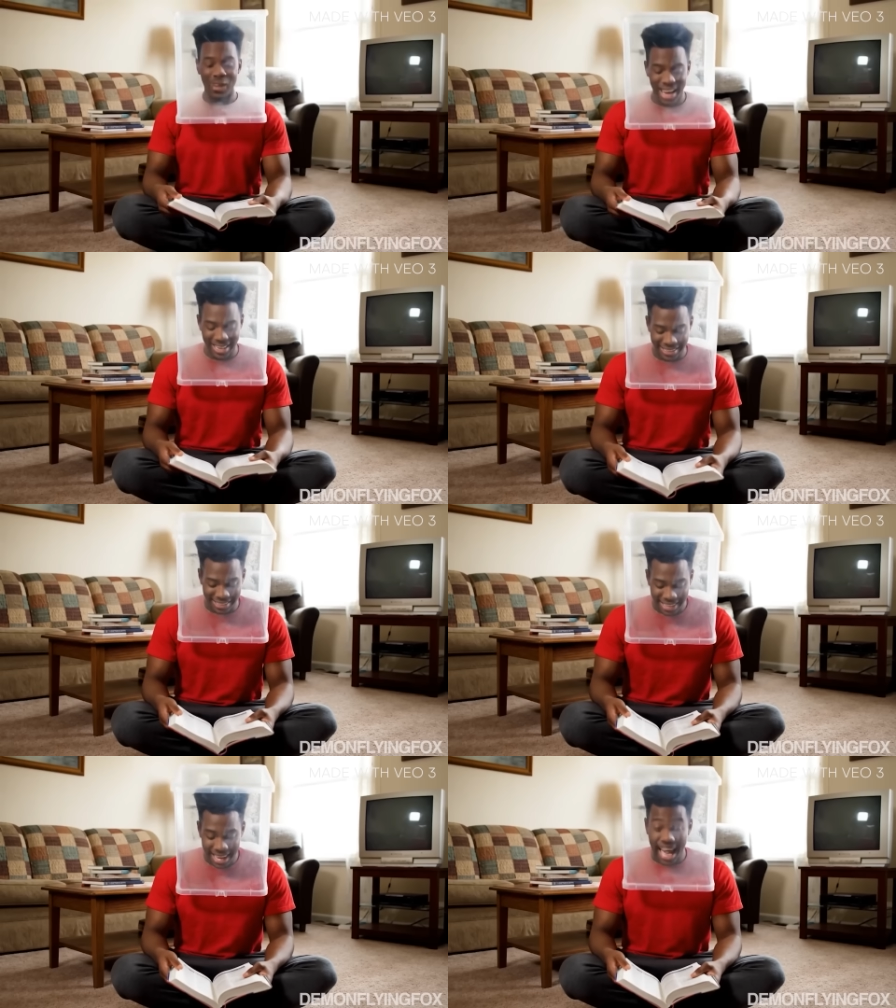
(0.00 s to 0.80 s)
All right,
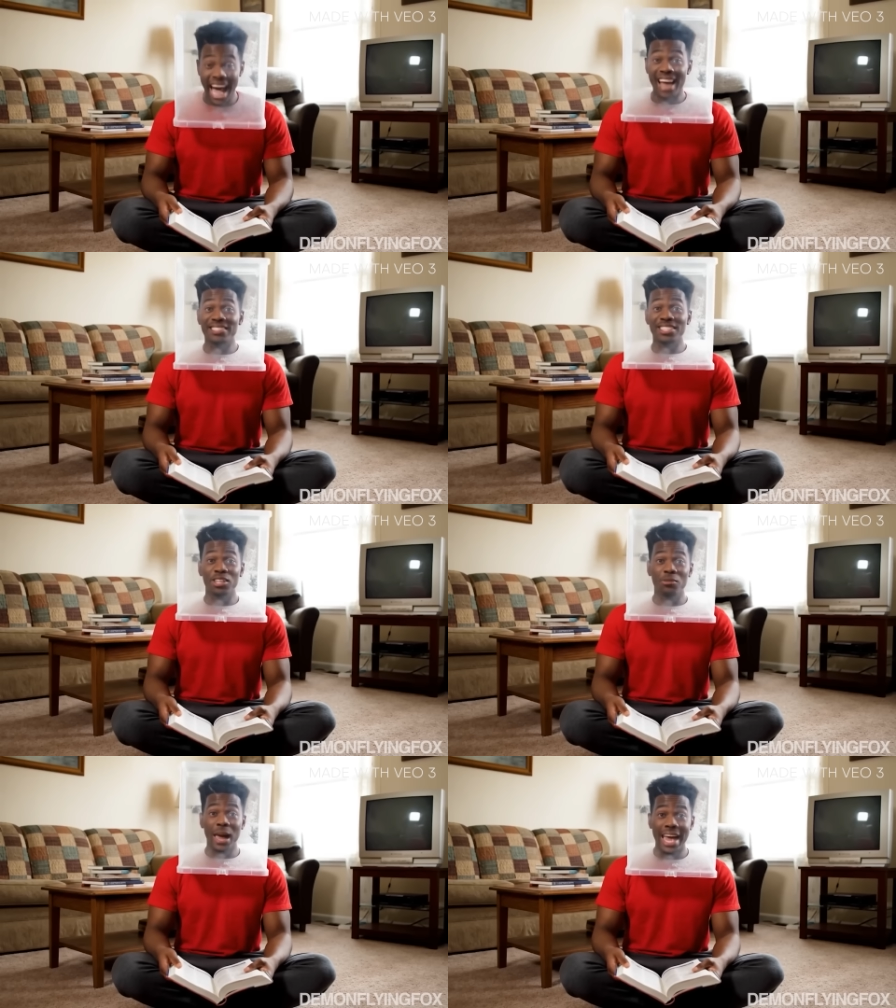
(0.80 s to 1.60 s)
I've
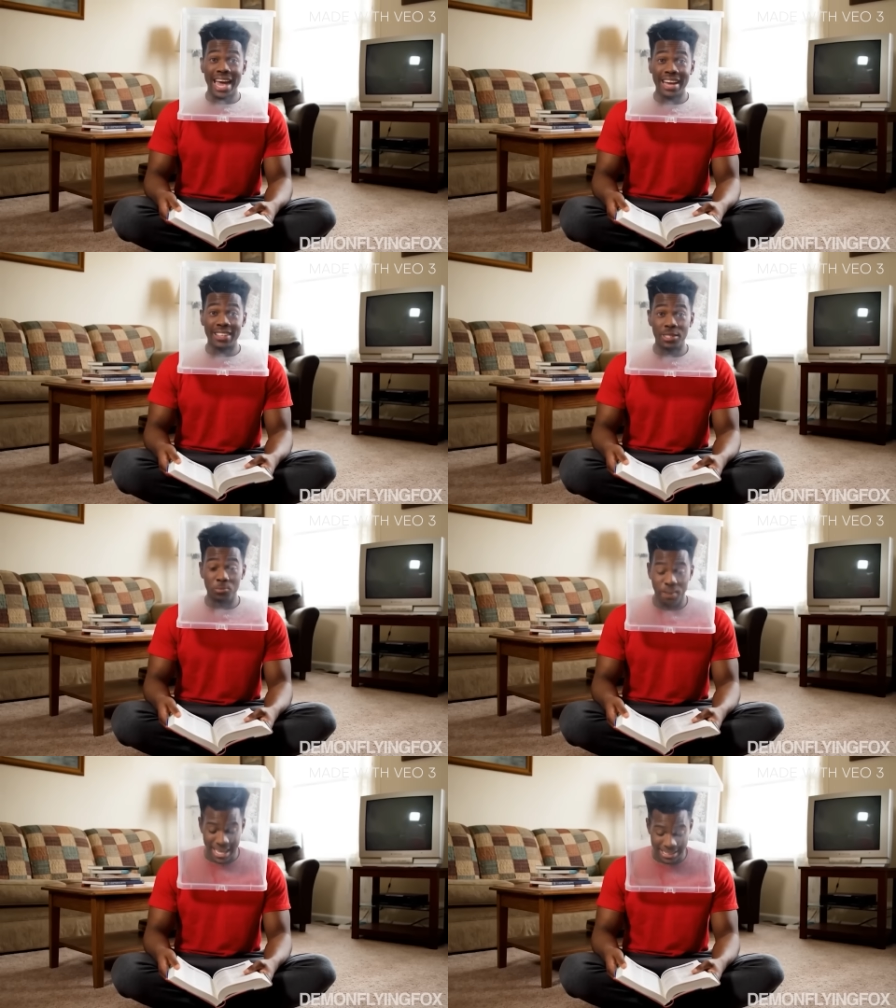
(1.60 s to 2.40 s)
sealed my head in this
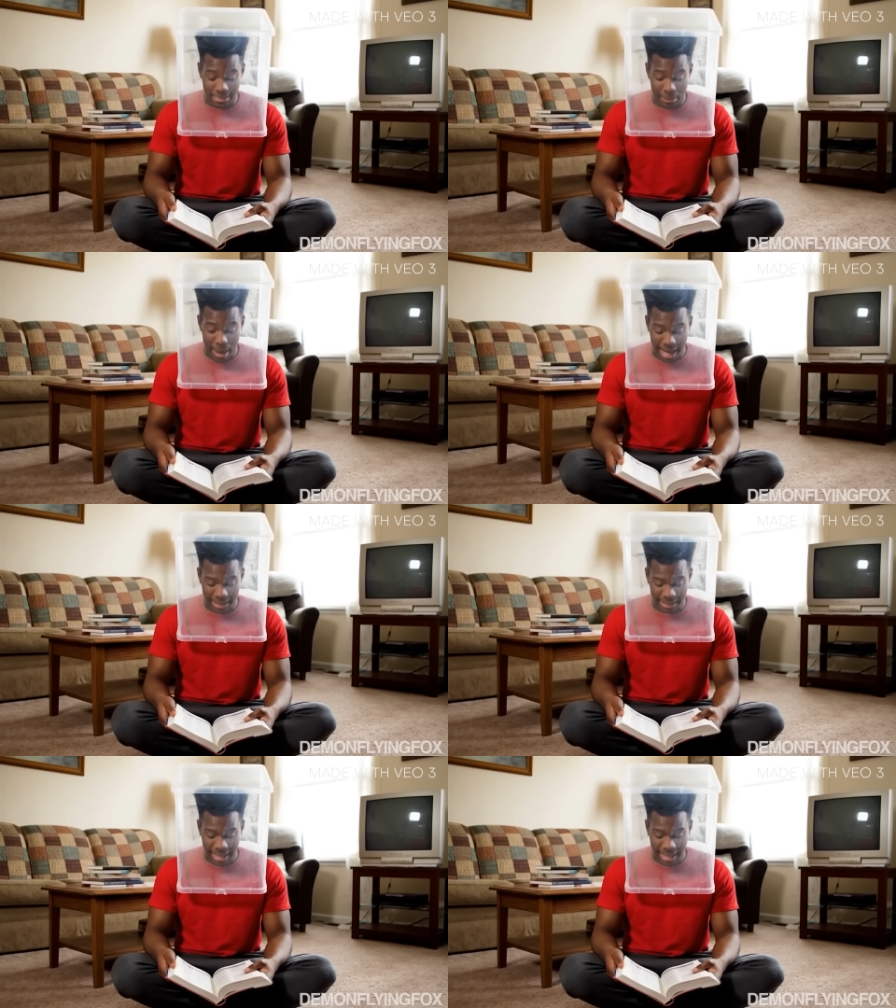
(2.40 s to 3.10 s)
plastic box,